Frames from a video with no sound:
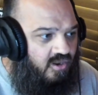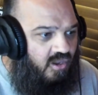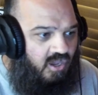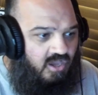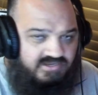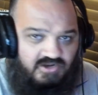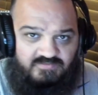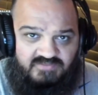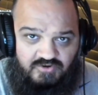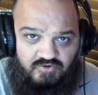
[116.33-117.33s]

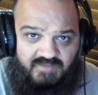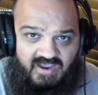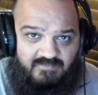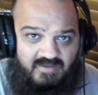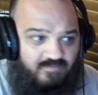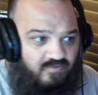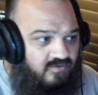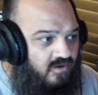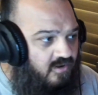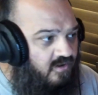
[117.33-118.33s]
with the new band
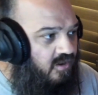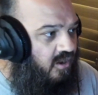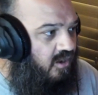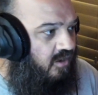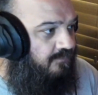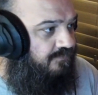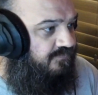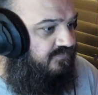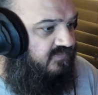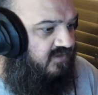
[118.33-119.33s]
member,
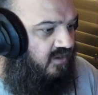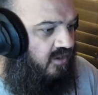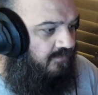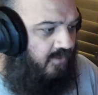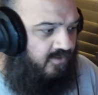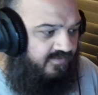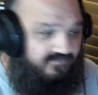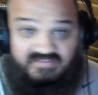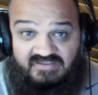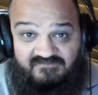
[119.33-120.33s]
part
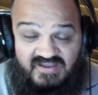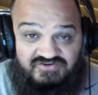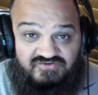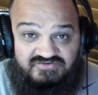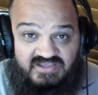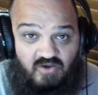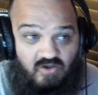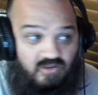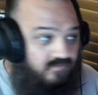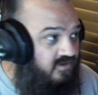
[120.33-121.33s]
of the Avengers, they call them.